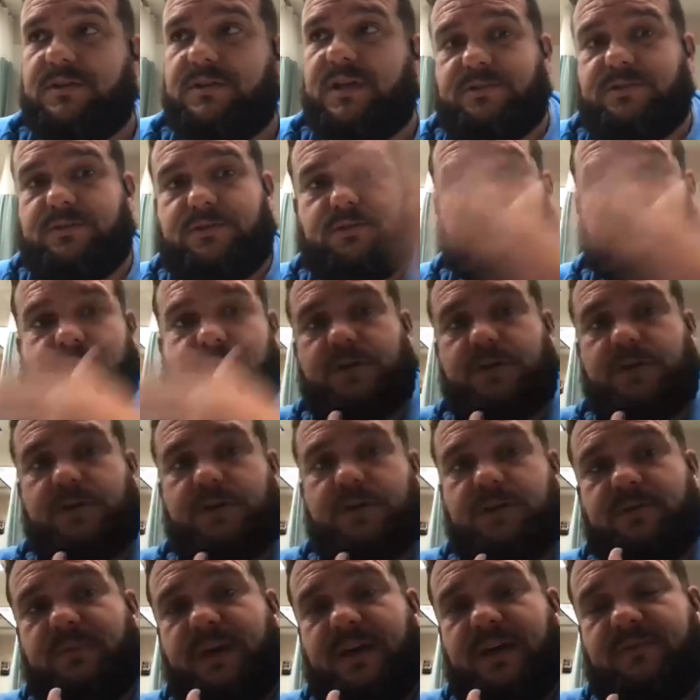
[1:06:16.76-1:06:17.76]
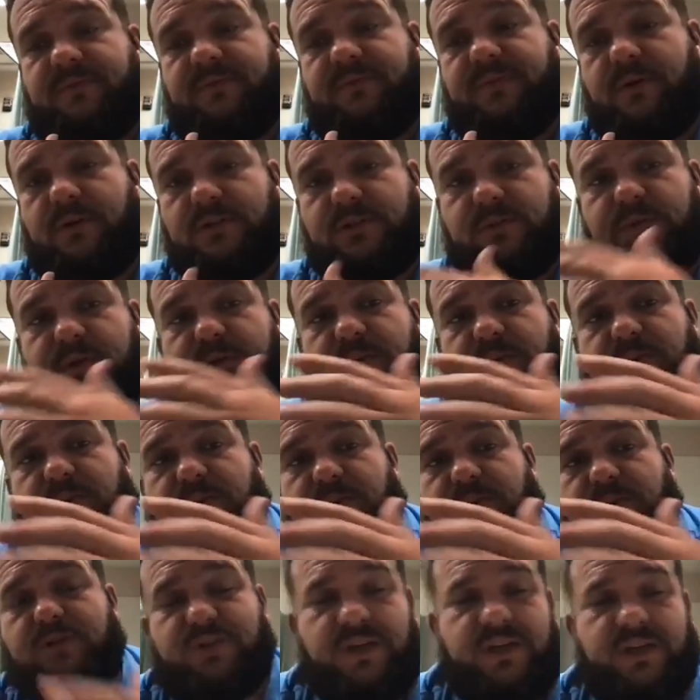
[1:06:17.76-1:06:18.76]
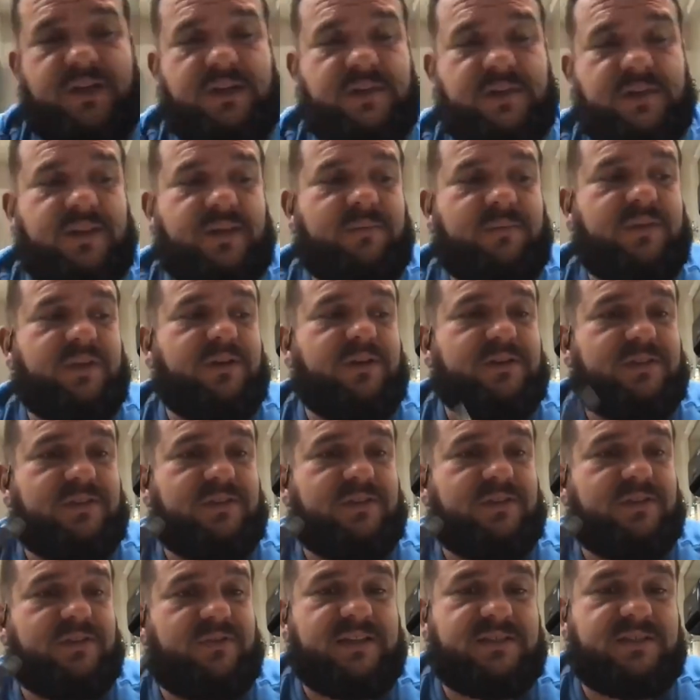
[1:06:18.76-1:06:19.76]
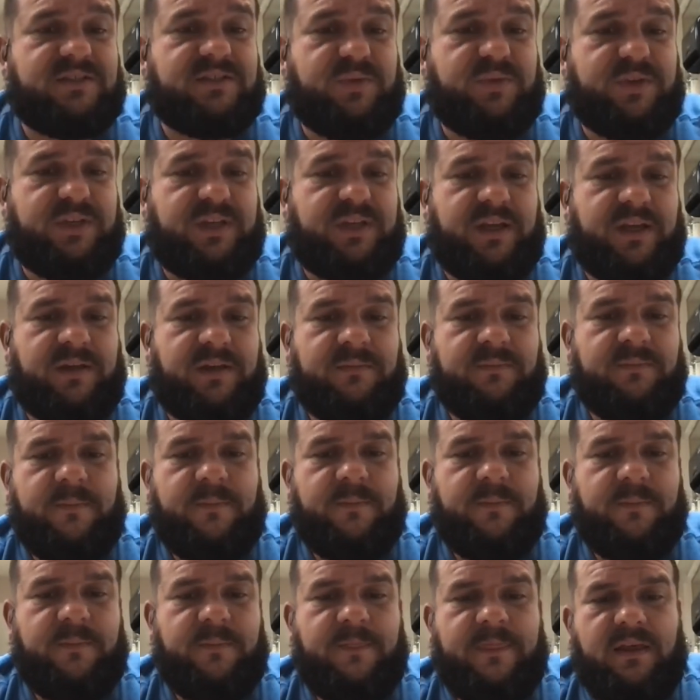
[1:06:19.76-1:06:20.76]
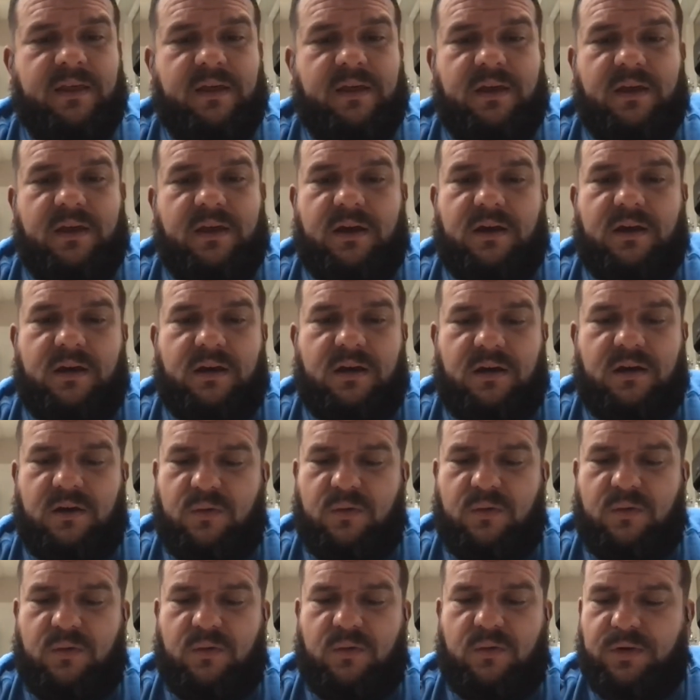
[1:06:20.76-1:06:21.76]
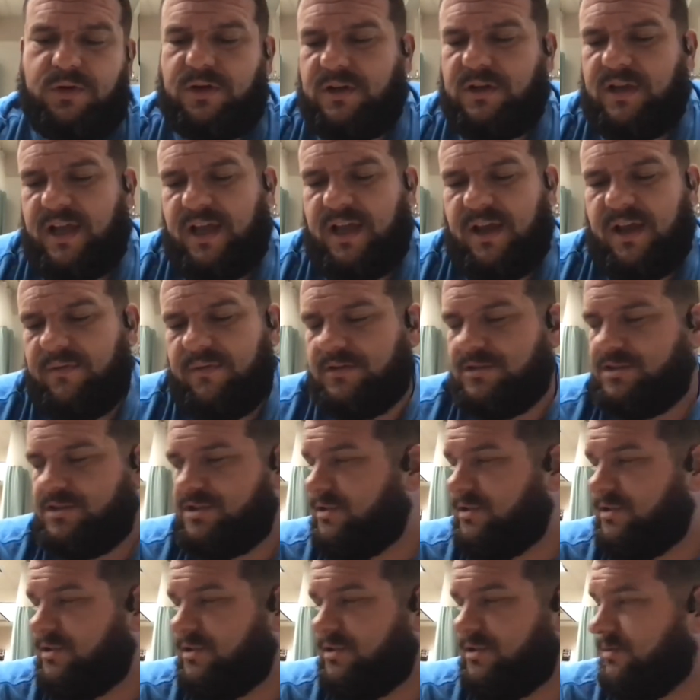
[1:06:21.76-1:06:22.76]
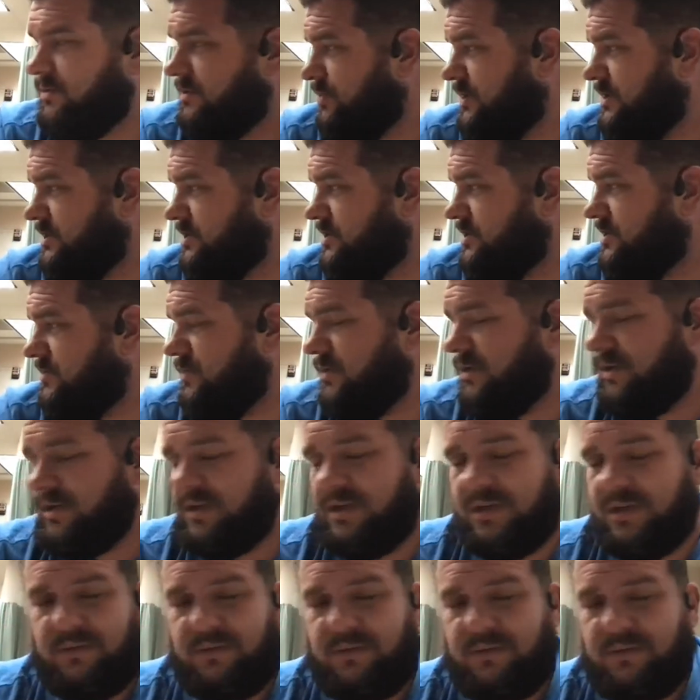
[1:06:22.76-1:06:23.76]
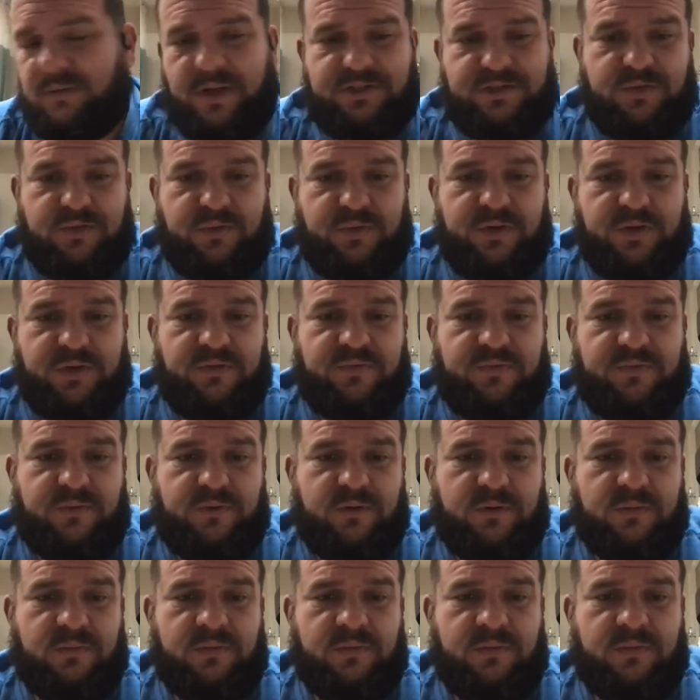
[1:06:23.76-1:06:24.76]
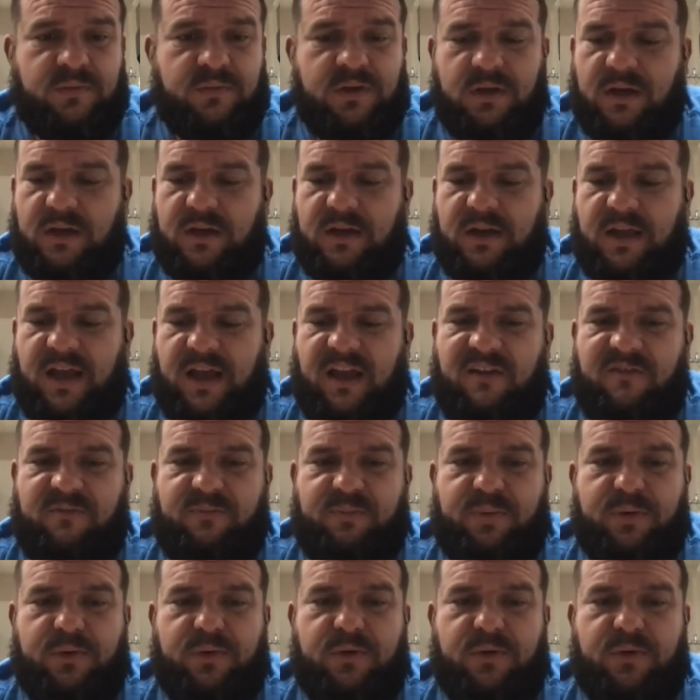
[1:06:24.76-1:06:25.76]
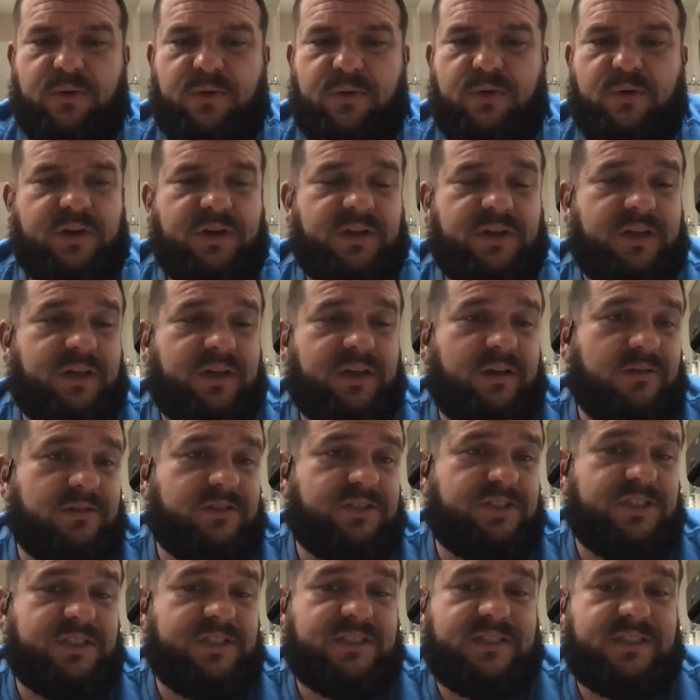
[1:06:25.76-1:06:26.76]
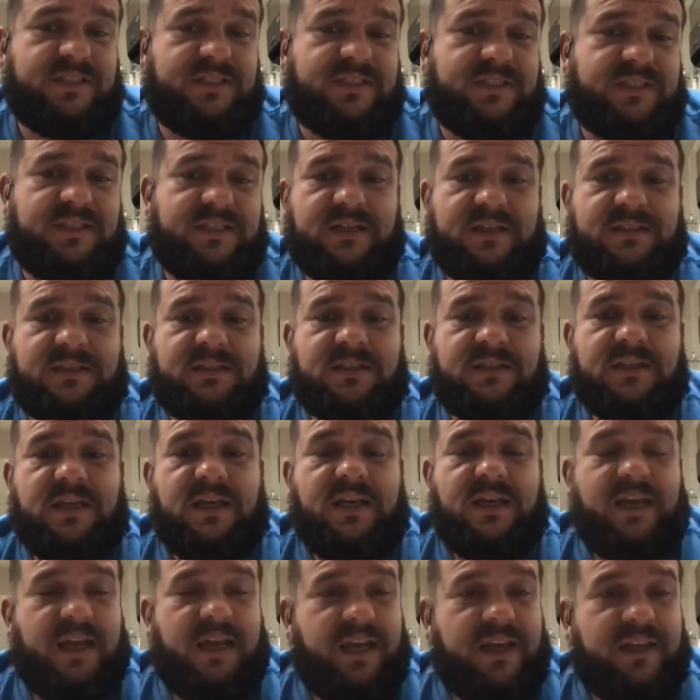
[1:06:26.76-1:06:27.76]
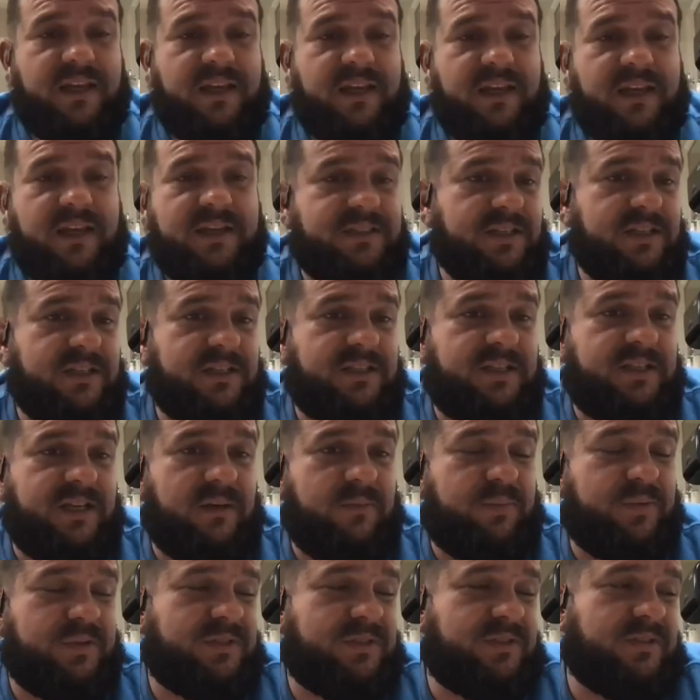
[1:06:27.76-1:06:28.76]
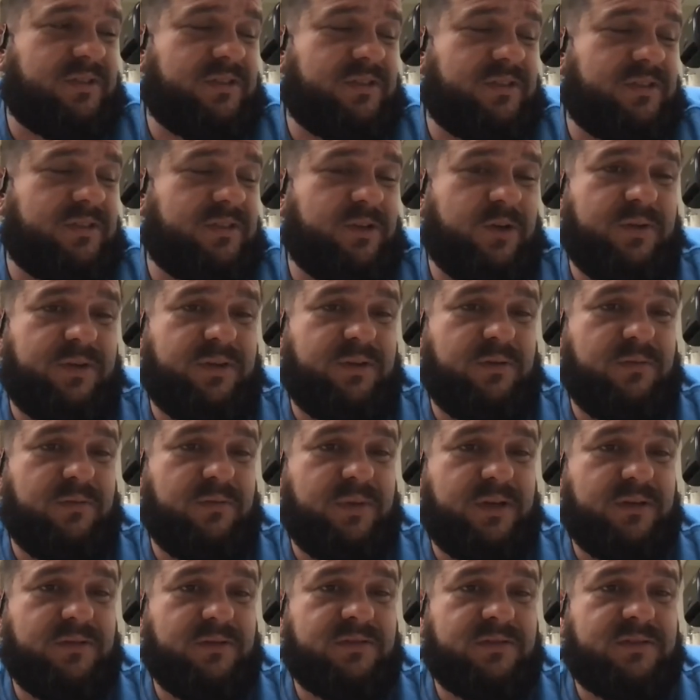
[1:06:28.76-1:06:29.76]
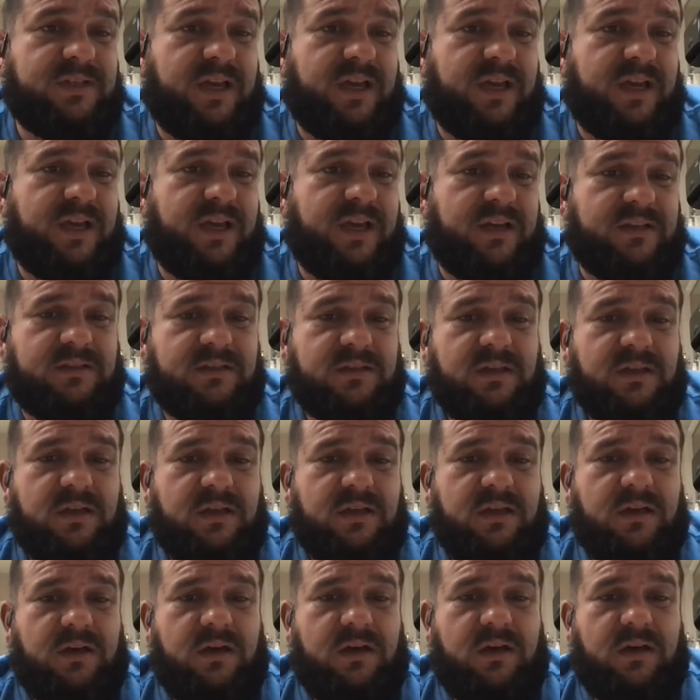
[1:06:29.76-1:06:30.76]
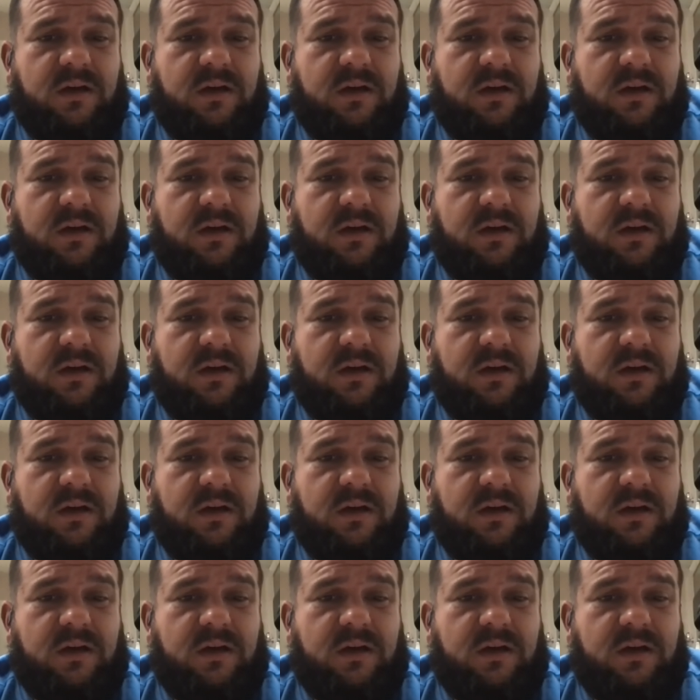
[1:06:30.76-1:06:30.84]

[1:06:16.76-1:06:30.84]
geriatrics are already on the back fall. So we want to try to get them there as fast as we can. We're going to have our general impression. We're going to make sure we form an APU. We're going to get our GCS, and it's going to help us determine their mental status.